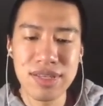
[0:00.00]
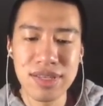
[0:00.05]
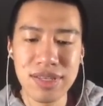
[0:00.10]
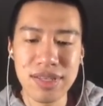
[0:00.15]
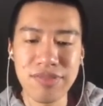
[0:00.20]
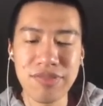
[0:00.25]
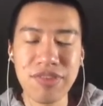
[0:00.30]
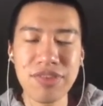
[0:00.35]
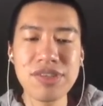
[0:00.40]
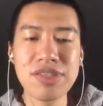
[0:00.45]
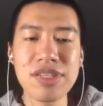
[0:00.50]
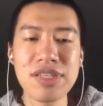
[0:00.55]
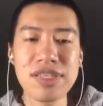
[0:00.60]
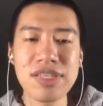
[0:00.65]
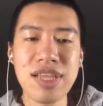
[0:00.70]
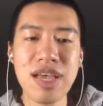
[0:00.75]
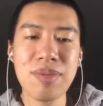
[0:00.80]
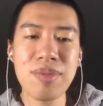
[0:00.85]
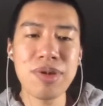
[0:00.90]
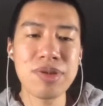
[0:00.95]
The first
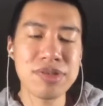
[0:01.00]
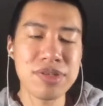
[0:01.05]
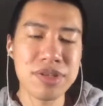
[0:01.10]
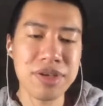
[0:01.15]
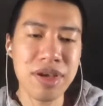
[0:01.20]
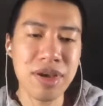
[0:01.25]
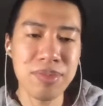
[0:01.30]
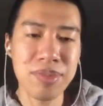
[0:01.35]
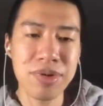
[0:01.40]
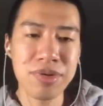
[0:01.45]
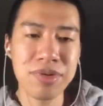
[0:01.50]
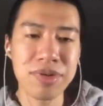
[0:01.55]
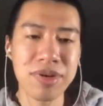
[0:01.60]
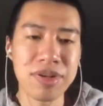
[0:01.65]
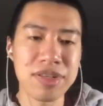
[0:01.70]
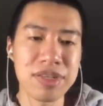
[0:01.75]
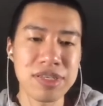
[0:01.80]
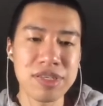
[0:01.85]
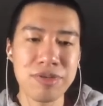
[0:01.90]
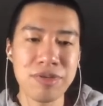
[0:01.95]
step is to compute the
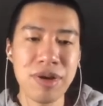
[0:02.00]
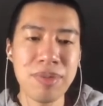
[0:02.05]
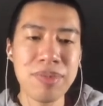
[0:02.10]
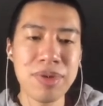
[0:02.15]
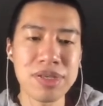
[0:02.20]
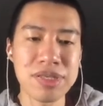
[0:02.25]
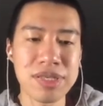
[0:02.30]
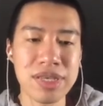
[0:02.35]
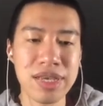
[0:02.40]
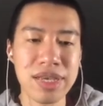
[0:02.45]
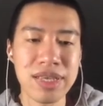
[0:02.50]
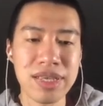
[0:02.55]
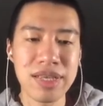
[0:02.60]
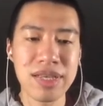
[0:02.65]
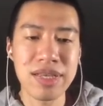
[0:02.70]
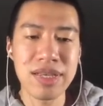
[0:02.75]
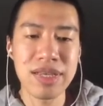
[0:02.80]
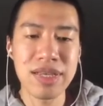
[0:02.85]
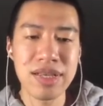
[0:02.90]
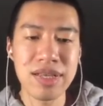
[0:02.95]
discrepancy.
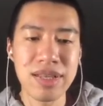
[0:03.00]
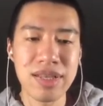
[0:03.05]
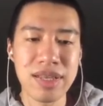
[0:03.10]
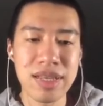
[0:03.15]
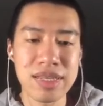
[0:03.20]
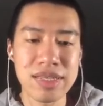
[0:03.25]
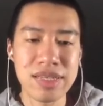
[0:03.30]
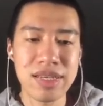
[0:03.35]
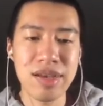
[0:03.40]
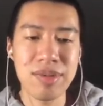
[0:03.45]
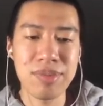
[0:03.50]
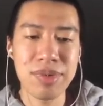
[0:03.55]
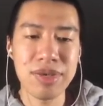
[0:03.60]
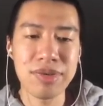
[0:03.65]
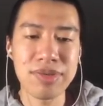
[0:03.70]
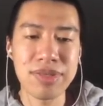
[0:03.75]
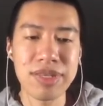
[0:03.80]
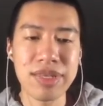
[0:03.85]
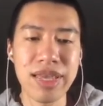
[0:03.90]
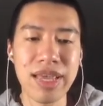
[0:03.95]
Let's
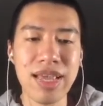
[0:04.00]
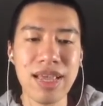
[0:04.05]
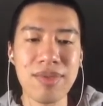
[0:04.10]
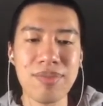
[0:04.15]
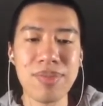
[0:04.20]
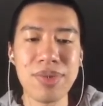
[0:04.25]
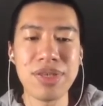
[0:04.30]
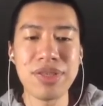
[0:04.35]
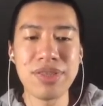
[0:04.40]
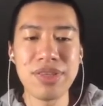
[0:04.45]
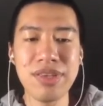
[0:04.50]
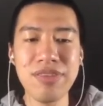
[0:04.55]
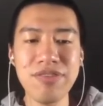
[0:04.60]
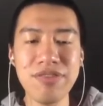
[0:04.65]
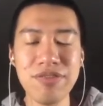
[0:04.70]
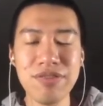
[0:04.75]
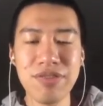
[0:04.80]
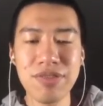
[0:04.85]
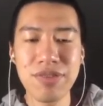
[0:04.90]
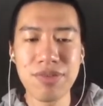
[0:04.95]
compute A, B diff,
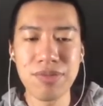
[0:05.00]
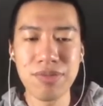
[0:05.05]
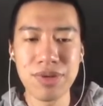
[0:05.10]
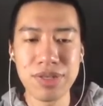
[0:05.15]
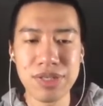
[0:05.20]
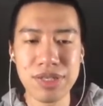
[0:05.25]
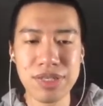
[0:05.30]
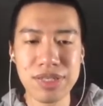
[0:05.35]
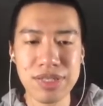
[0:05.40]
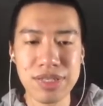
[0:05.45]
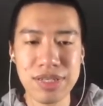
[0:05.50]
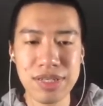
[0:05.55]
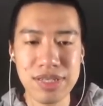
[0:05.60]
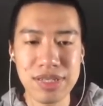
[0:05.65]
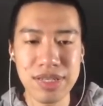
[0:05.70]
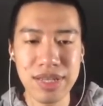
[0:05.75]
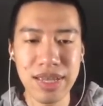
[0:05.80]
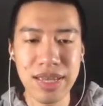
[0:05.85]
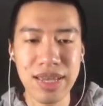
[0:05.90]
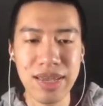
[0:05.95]
which is
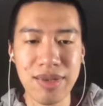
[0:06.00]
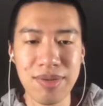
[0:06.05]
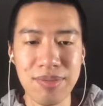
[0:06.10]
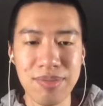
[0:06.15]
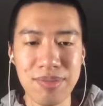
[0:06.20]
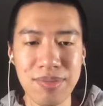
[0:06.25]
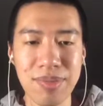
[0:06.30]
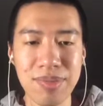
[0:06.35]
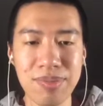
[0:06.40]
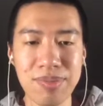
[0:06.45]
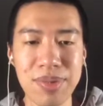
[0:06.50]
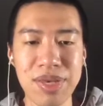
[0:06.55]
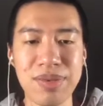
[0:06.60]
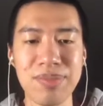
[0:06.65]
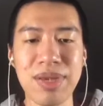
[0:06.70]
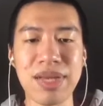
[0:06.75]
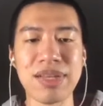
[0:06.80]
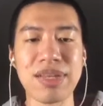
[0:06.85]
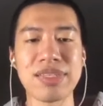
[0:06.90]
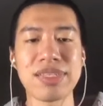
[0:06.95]
just A, B
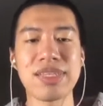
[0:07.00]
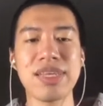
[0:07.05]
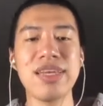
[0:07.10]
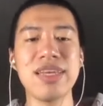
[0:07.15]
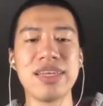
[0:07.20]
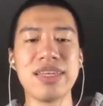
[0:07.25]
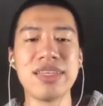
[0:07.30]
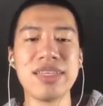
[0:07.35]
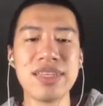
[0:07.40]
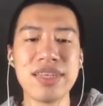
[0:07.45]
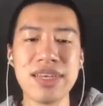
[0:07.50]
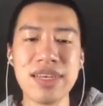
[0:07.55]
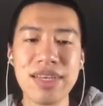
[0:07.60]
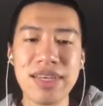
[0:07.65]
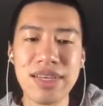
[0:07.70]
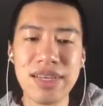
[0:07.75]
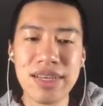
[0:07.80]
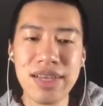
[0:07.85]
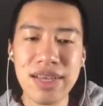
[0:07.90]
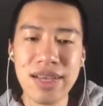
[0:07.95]
minus A.
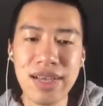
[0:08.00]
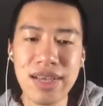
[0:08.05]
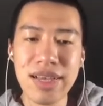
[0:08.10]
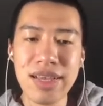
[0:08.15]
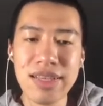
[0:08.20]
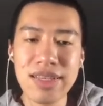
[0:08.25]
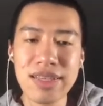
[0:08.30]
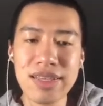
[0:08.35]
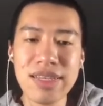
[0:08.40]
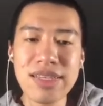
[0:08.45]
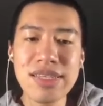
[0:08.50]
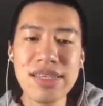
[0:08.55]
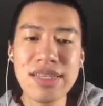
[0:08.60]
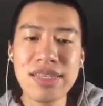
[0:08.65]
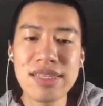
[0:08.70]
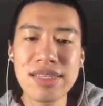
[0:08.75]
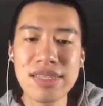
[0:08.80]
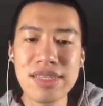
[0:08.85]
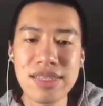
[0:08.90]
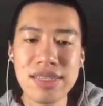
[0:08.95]
And
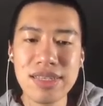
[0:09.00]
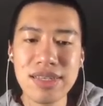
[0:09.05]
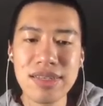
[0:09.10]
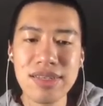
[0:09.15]
this